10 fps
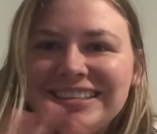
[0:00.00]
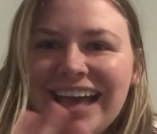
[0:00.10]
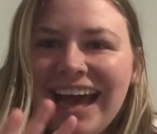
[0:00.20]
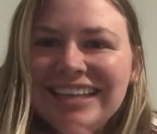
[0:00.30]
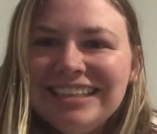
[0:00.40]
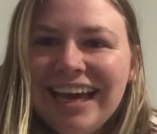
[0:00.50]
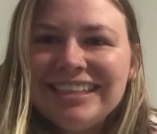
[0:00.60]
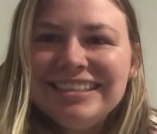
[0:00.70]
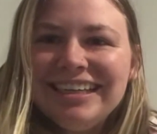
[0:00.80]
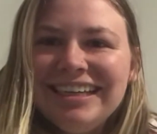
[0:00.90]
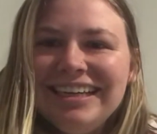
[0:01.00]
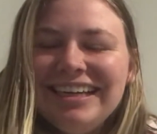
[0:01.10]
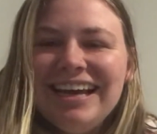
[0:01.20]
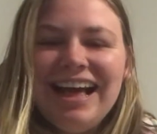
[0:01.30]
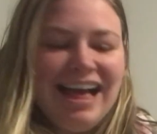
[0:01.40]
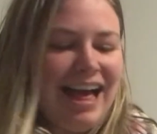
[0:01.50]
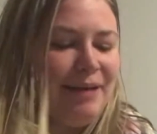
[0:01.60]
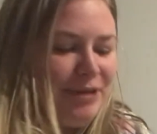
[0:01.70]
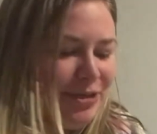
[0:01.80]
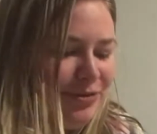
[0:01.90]
Hi, Jackson.
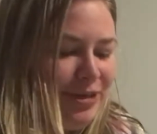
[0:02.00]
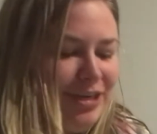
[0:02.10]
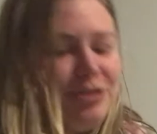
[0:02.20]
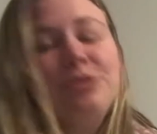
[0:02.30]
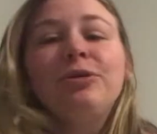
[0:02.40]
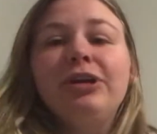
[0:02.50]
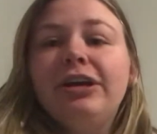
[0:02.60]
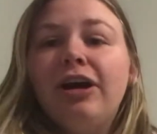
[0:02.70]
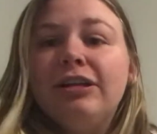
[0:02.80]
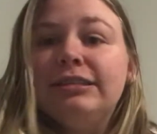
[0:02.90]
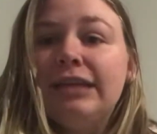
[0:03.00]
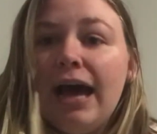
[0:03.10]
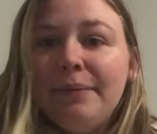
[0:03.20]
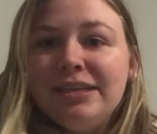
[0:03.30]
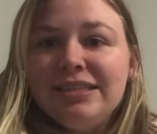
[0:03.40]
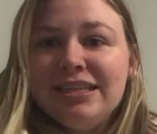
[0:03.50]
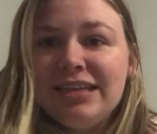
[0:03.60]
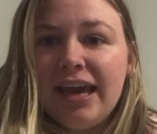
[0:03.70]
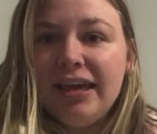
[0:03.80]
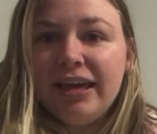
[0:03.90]
I'm going to read a story called Thomas the
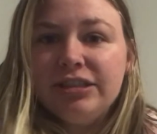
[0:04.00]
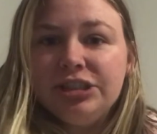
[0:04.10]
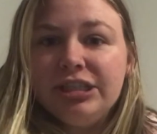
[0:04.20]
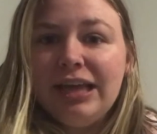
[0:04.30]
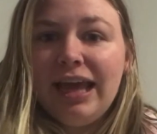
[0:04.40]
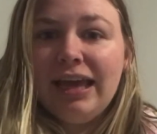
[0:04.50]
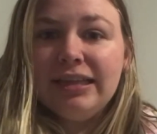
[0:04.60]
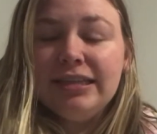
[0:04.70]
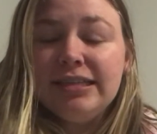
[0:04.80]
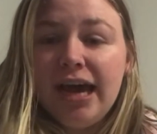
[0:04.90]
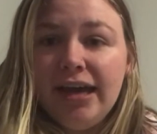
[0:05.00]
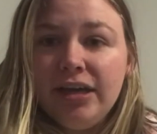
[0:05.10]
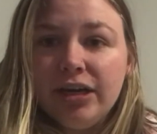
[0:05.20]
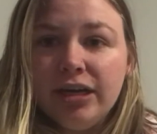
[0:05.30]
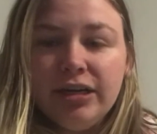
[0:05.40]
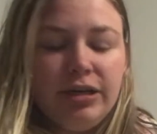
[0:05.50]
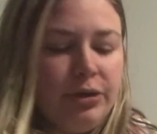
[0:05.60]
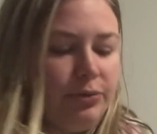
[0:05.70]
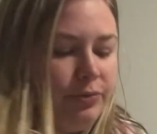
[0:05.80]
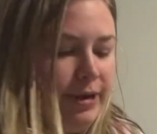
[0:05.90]
Tank Engine and the Tiger,
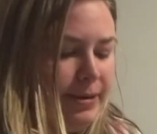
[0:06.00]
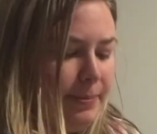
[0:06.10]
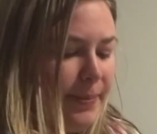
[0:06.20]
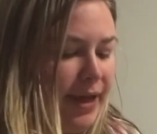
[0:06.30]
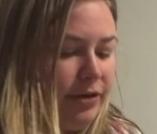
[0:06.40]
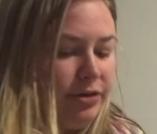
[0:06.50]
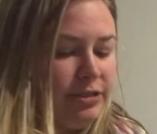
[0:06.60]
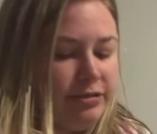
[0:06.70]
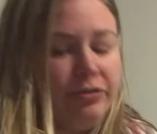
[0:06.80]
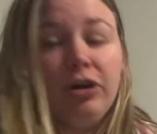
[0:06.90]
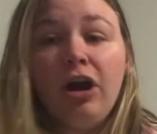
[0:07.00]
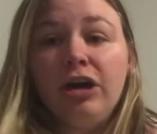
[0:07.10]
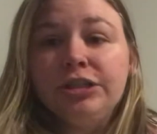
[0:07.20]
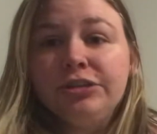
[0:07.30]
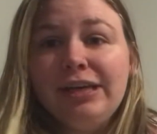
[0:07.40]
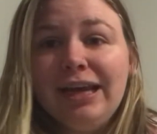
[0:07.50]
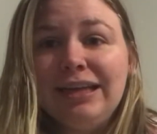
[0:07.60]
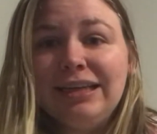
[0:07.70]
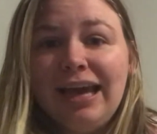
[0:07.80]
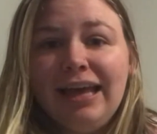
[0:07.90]
written by Christopher Audrey
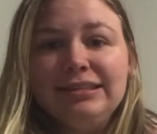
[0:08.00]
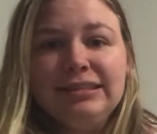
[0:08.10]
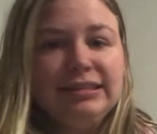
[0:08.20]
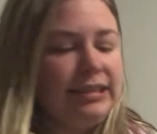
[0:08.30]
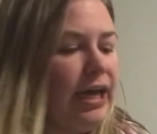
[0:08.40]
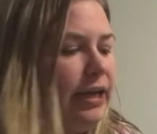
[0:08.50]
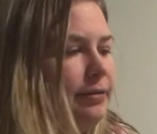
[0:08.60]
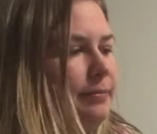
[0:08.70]
and Ken Stott.